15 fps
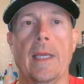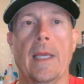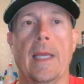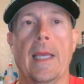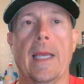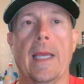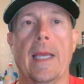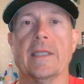
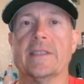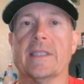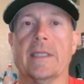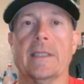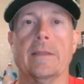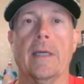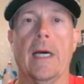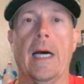And
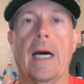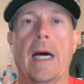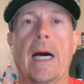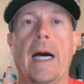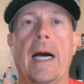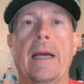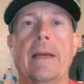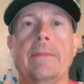listen,
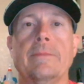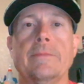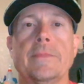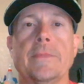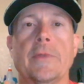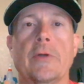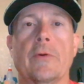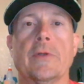
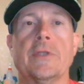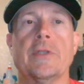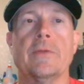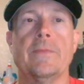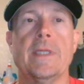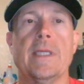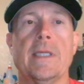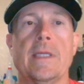I'm going to
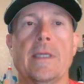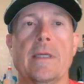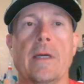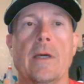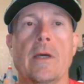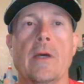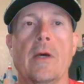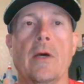be
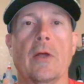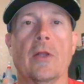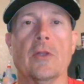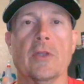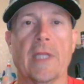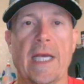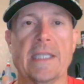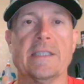
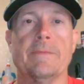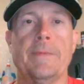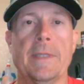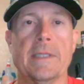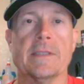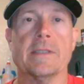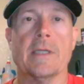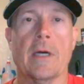less
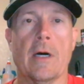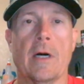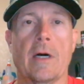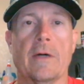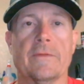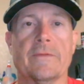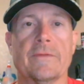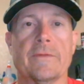pissed
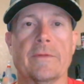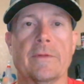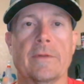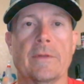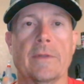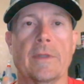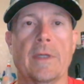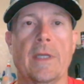off
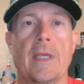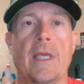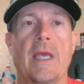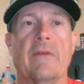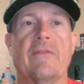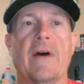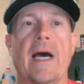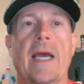
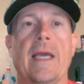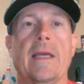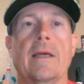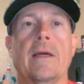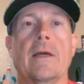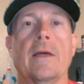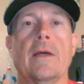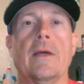if I
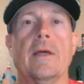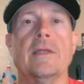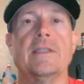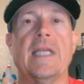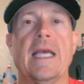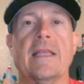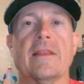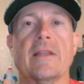
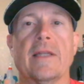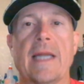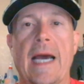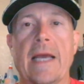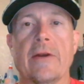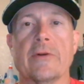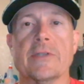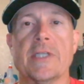take the
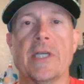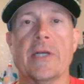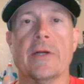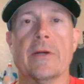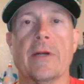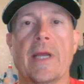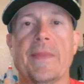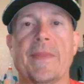Niners
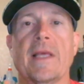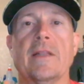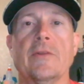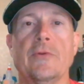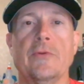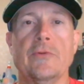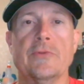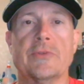here and they
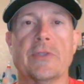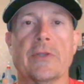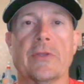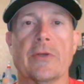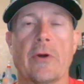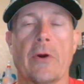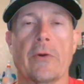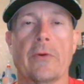lose to the
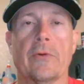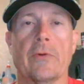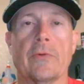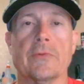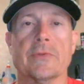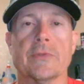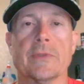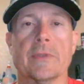
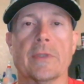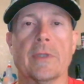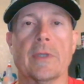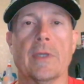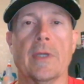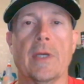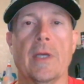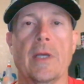Cardinals
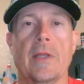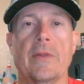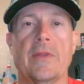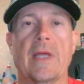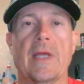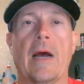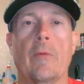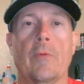
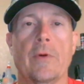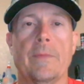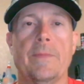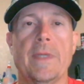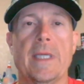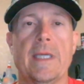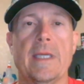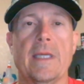than I would
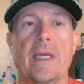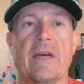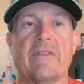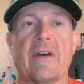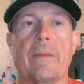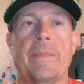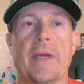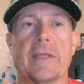be if
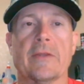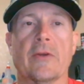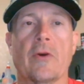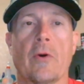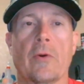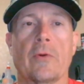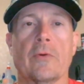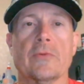I pick the
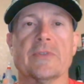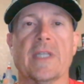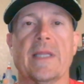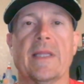Cardinals and they